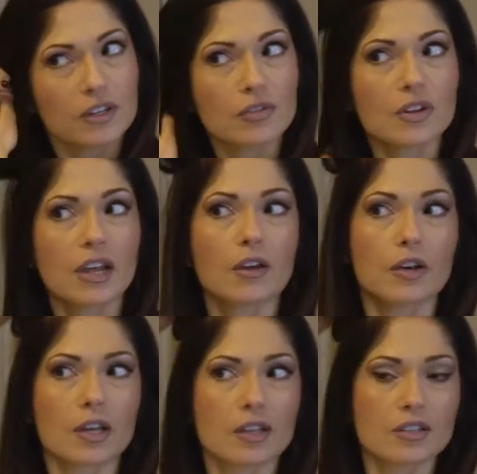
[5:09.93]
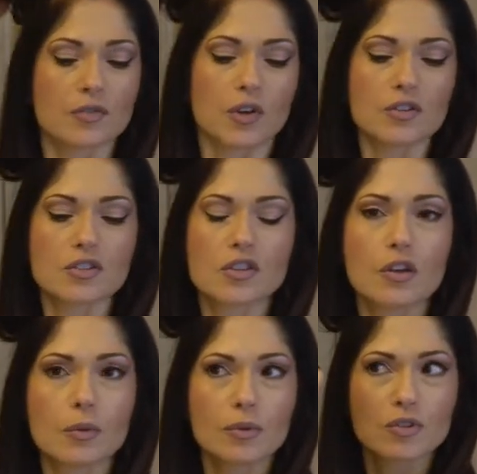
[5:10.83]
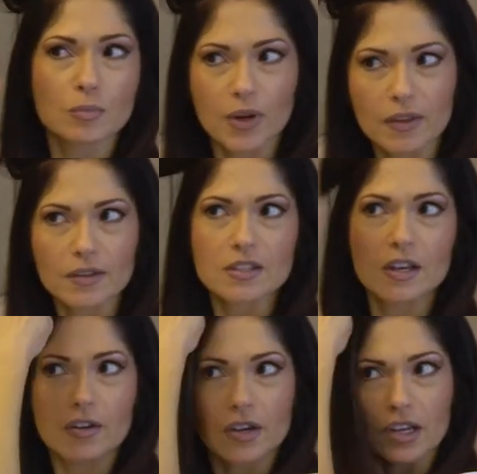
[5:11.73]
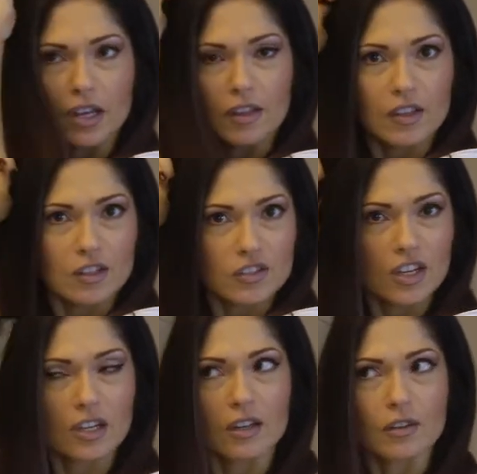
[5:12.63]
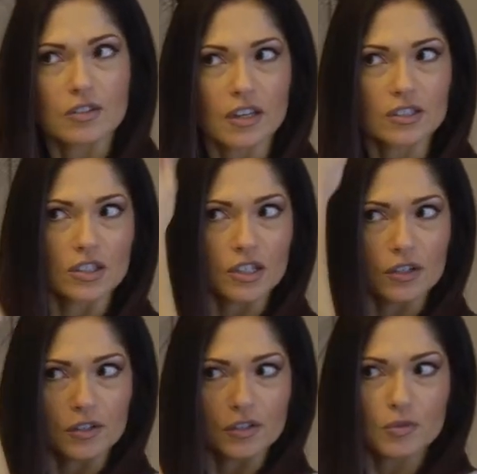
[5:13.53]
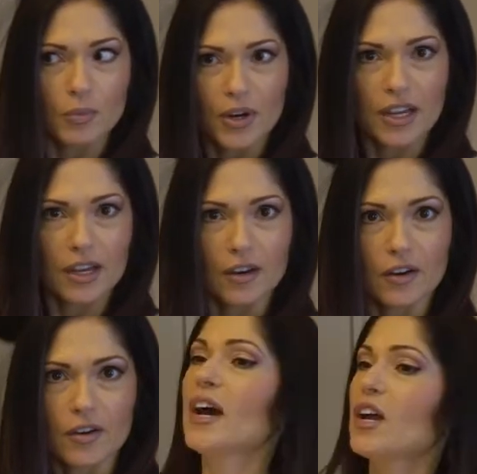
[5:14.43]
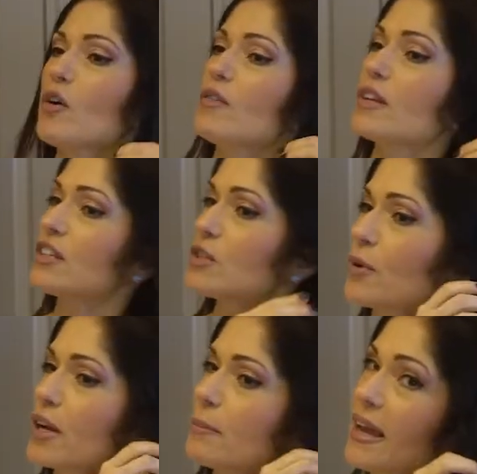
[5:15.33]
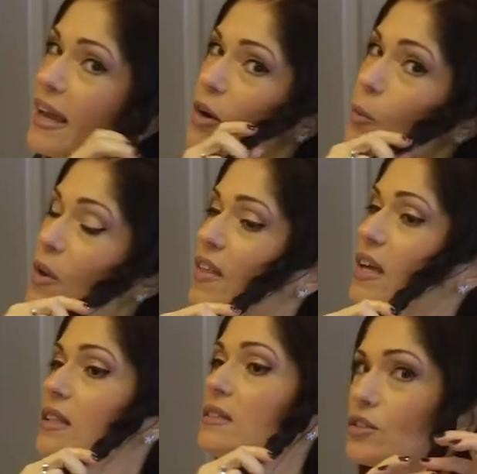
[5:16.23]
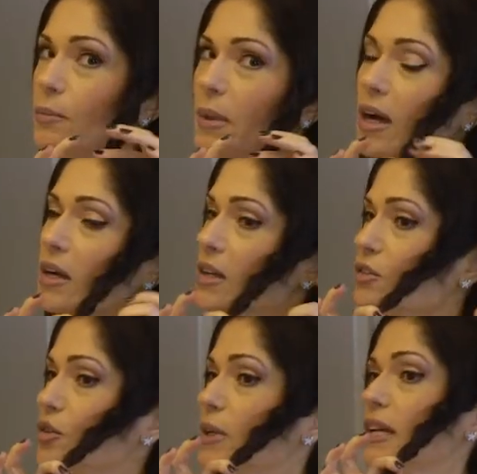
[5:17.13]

different areas first. So you would spray this area, then you take another section here and you spray here. I already sprayed my hair with it, so I'm not gonna do it